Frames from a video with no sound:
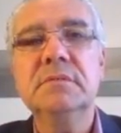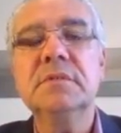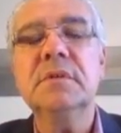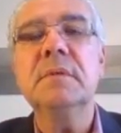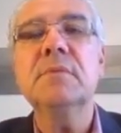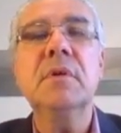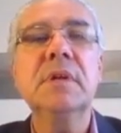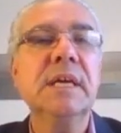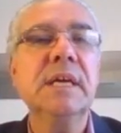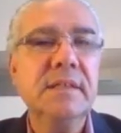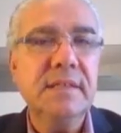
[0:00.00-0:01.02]
So I'm
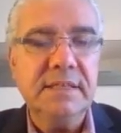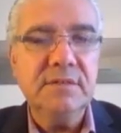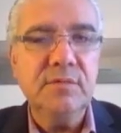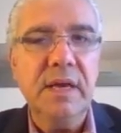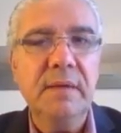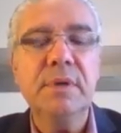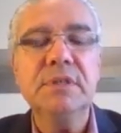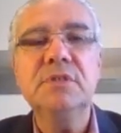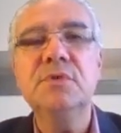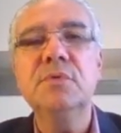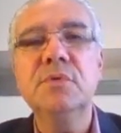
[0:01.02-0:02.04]
calling it that way,
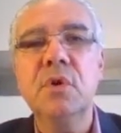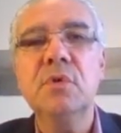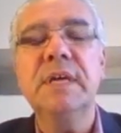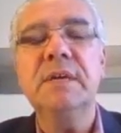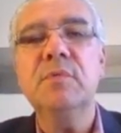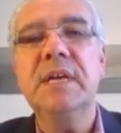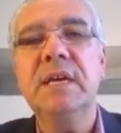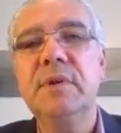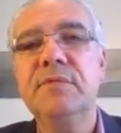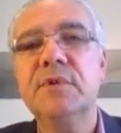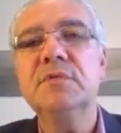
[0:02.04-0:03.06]
but you know that when I
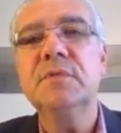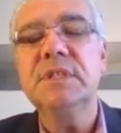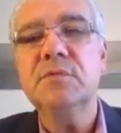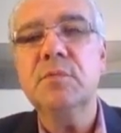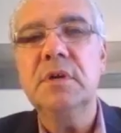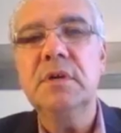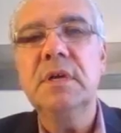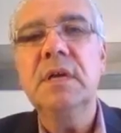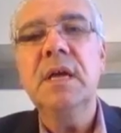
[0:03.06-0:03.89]
refer to this word,